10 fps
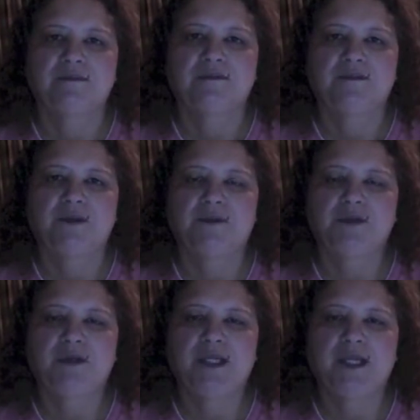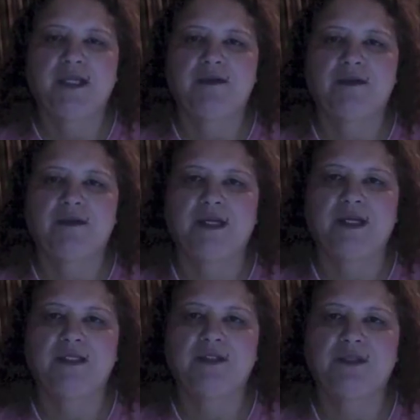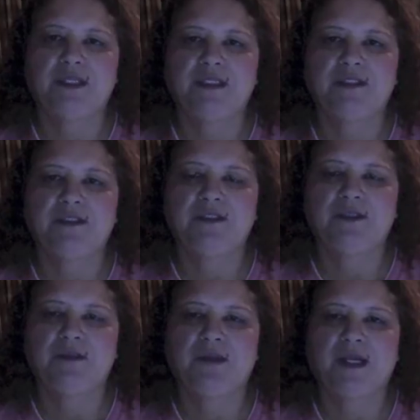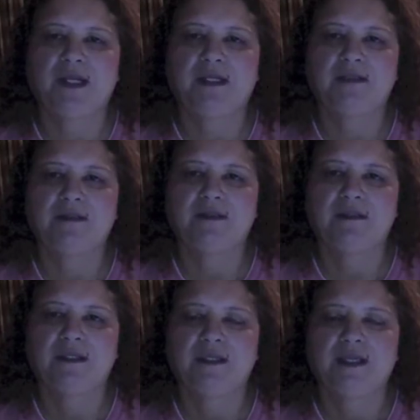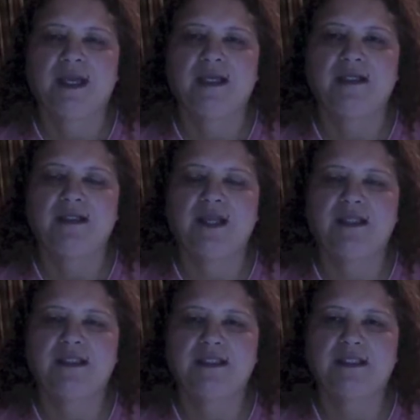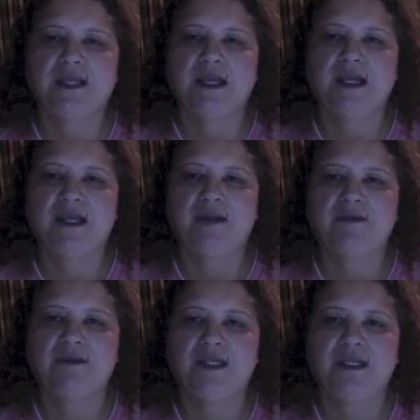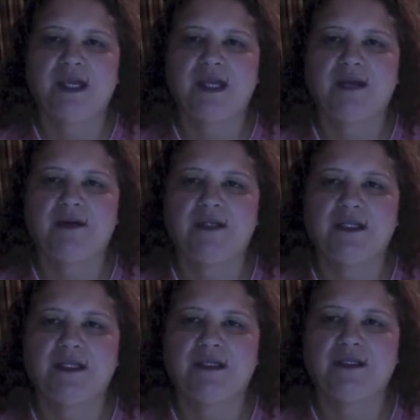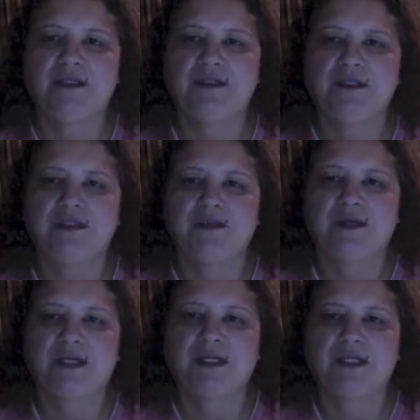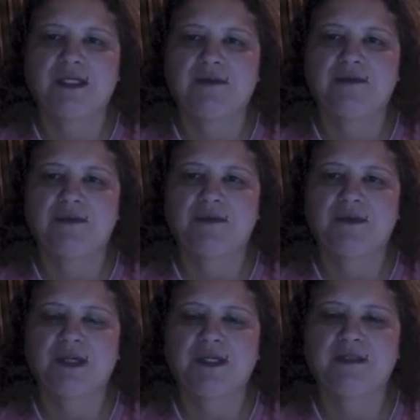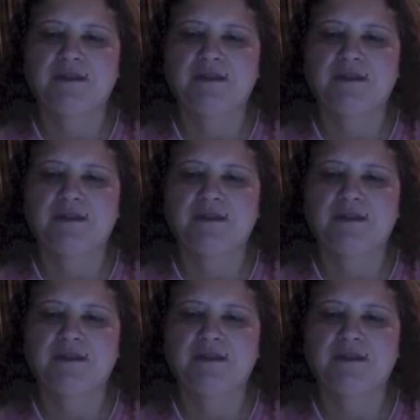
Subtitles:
from Creator entering into your brain and cleansing every area, nook and cranny of your brain.